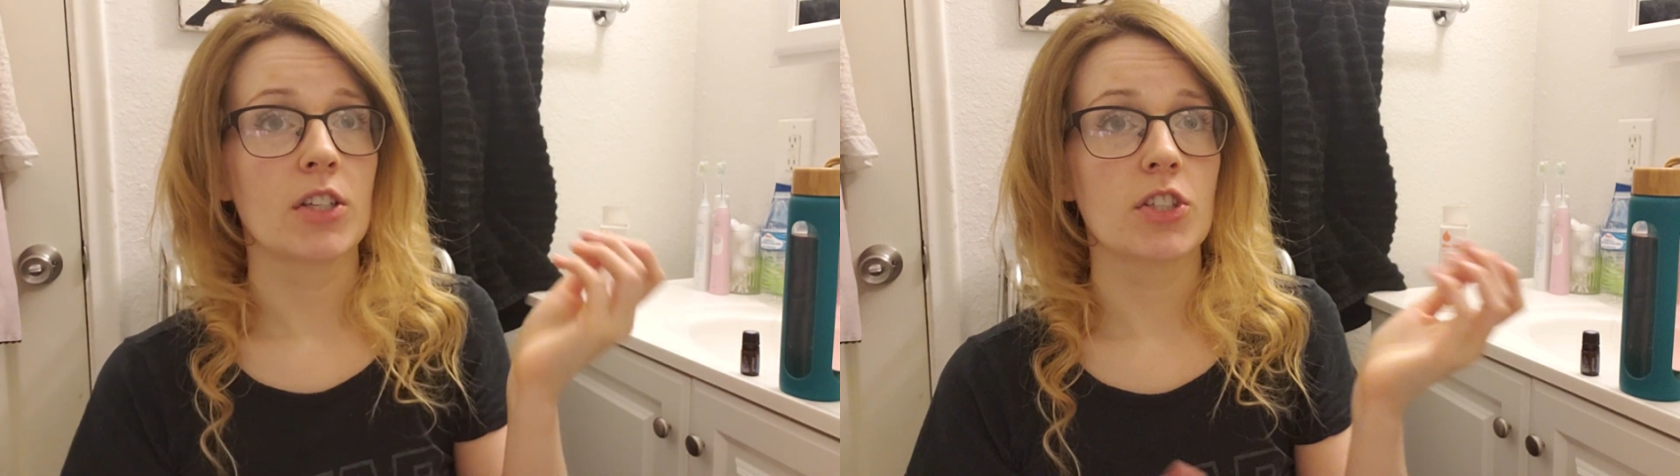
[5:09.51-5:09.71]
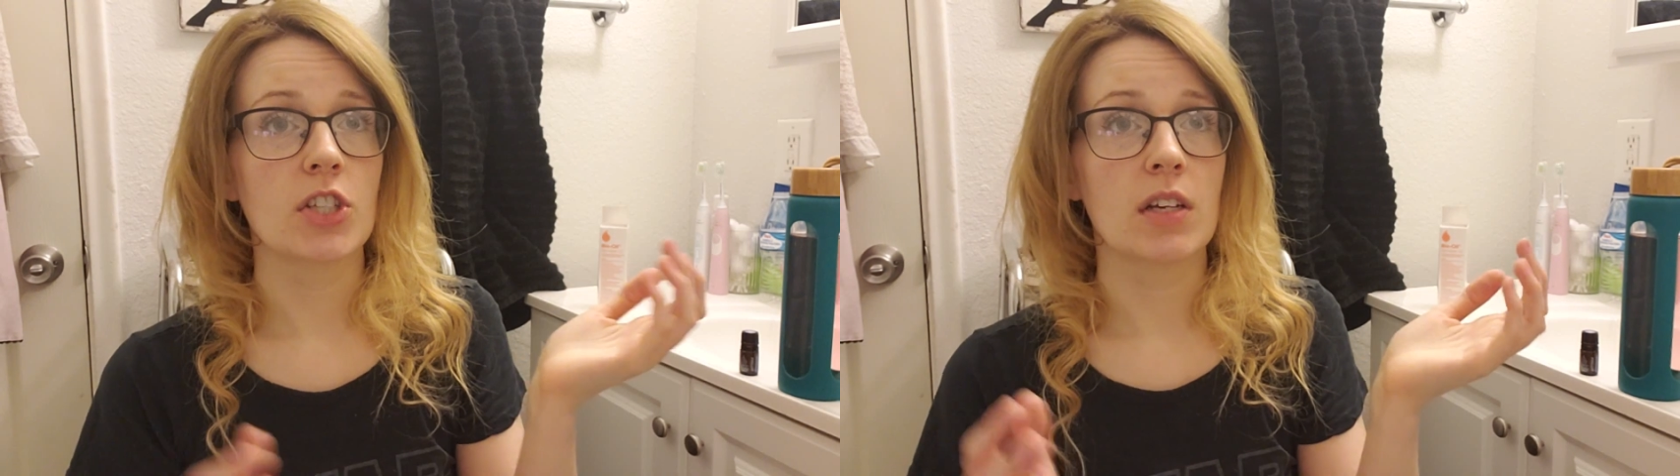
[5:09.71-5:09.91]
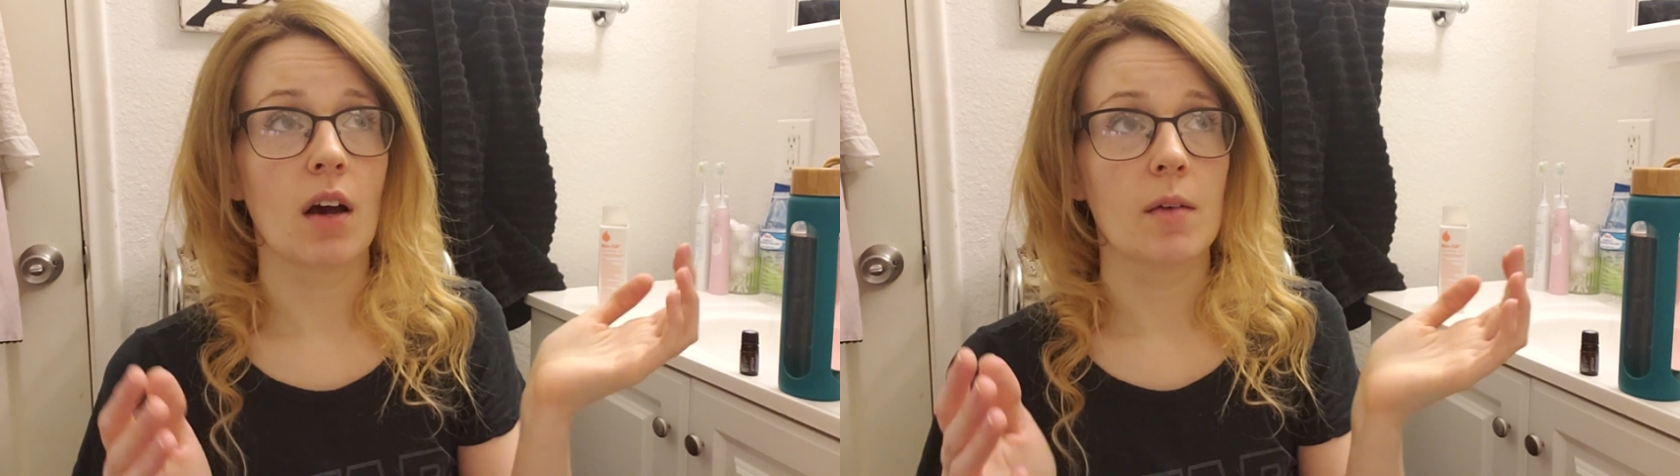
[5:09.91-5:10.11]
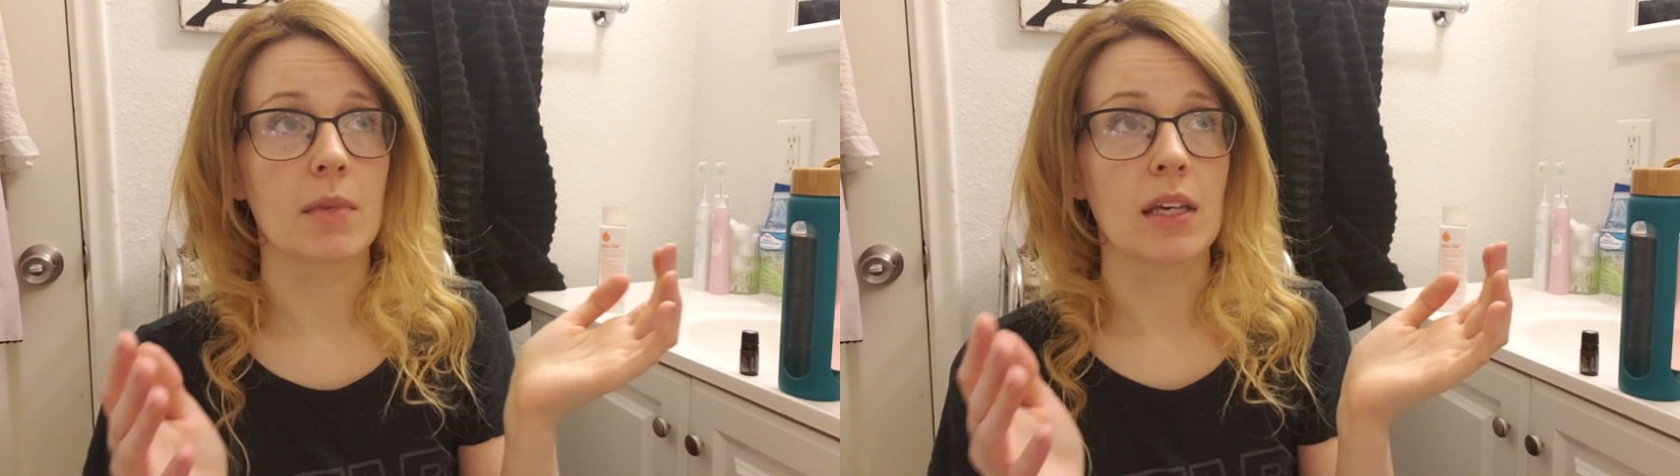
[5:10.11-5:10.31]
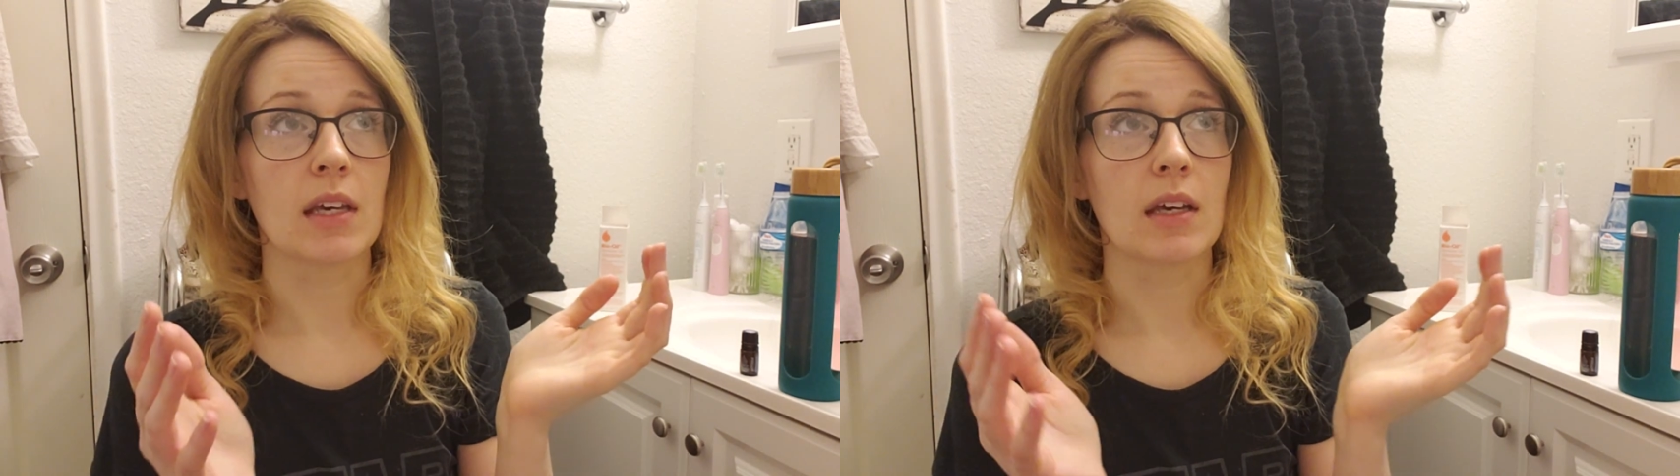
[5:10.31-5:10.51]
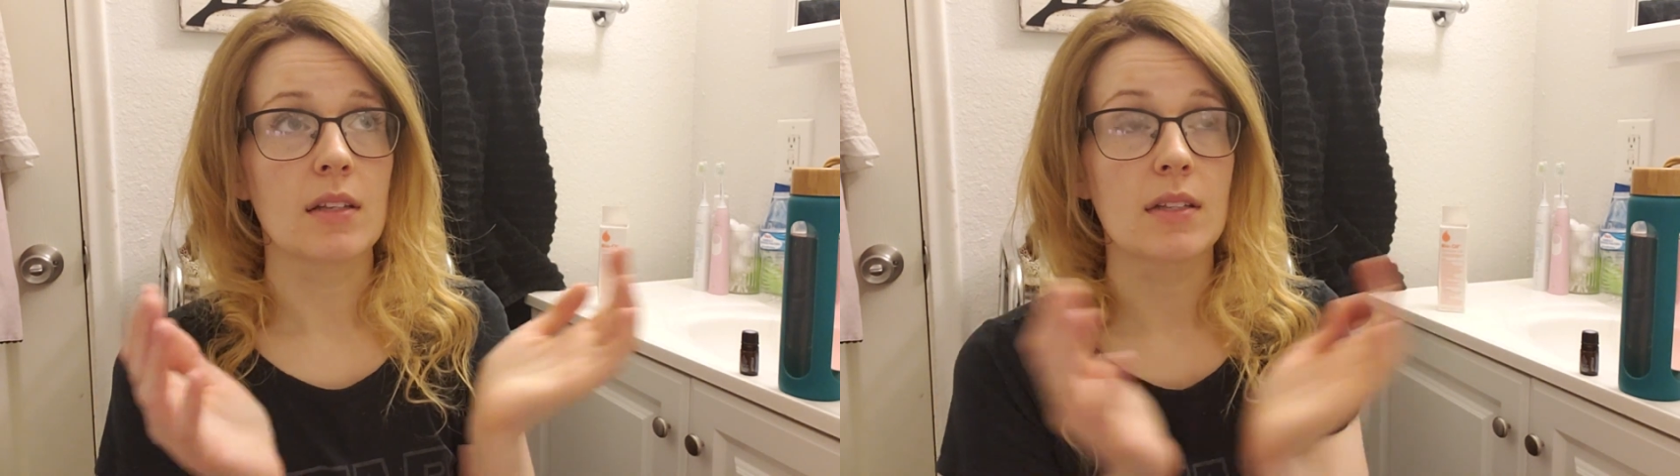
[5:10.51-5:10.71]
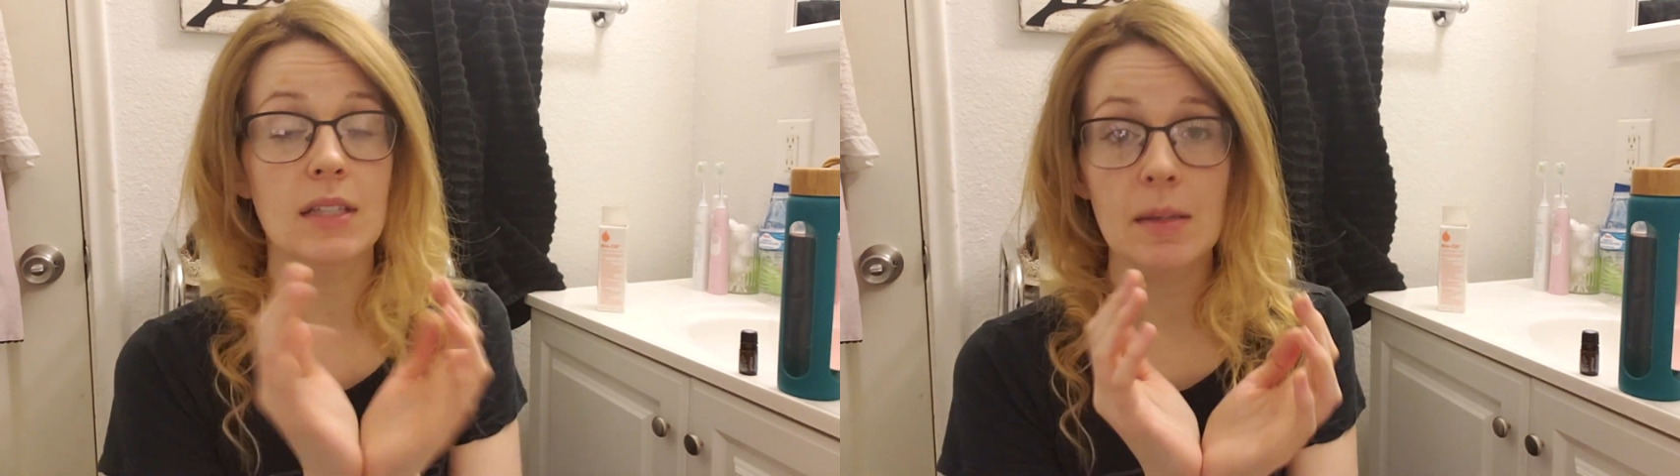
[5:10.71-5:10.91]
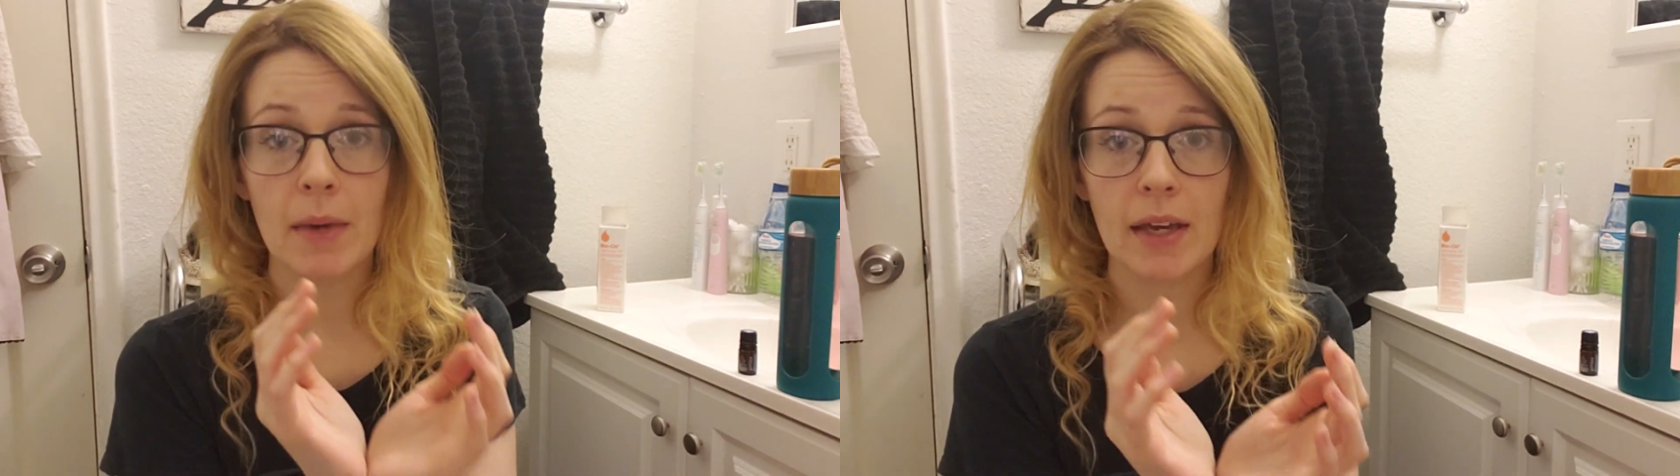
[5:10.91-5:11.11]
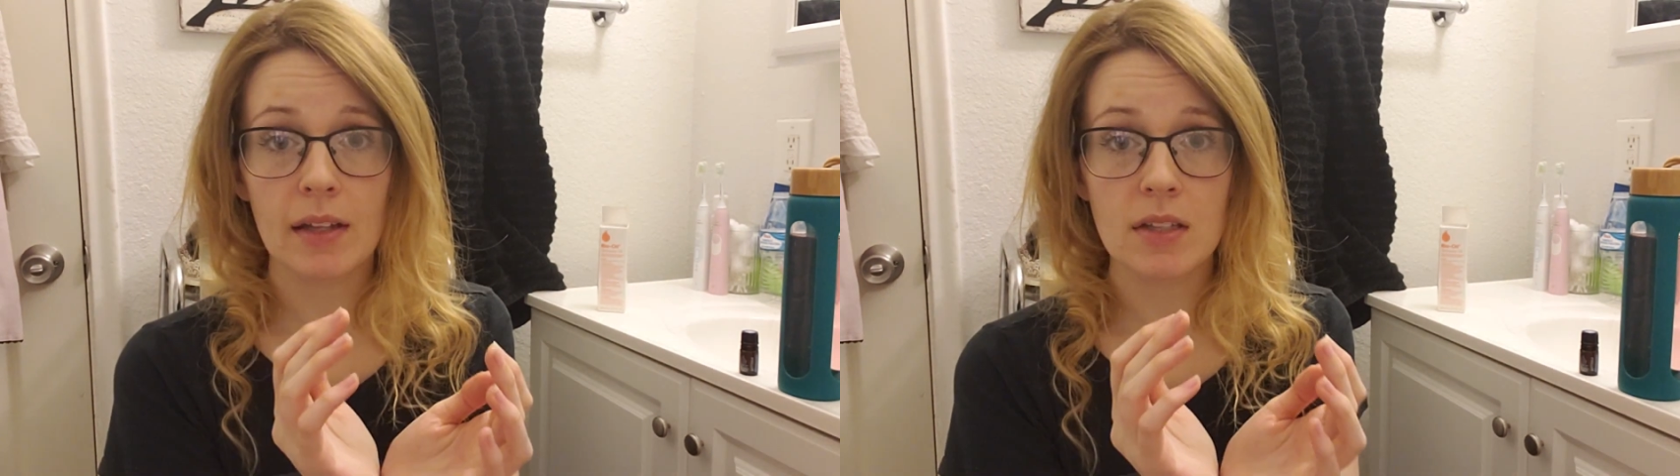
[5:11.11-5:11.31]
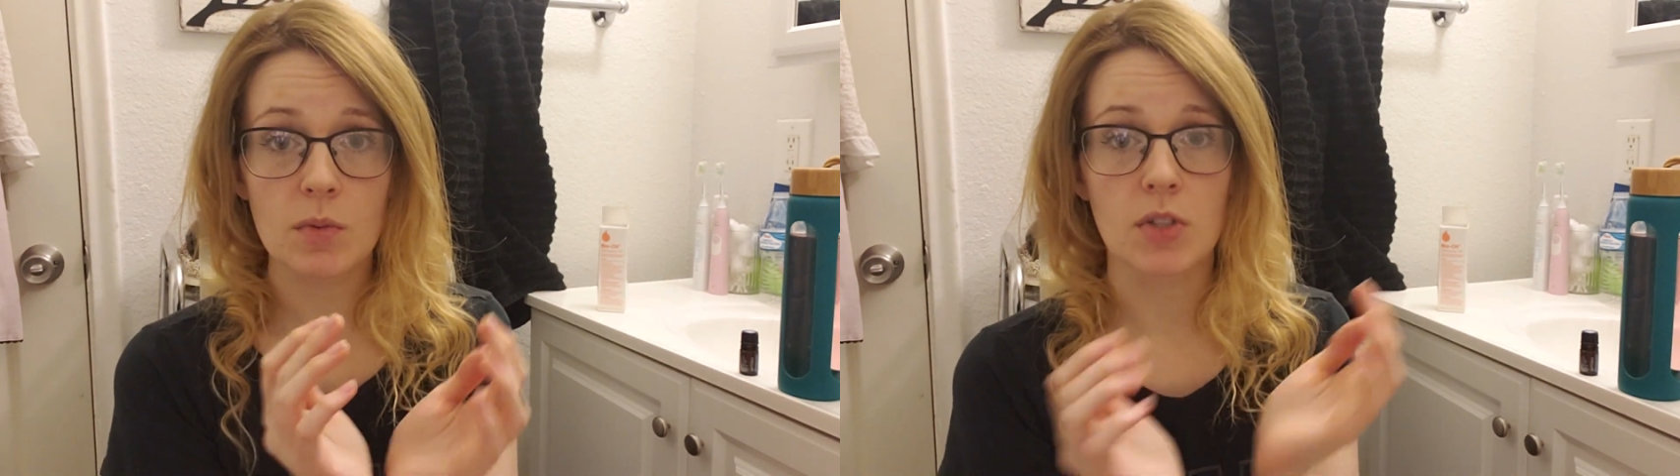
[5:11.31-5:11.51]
She got me C-bands,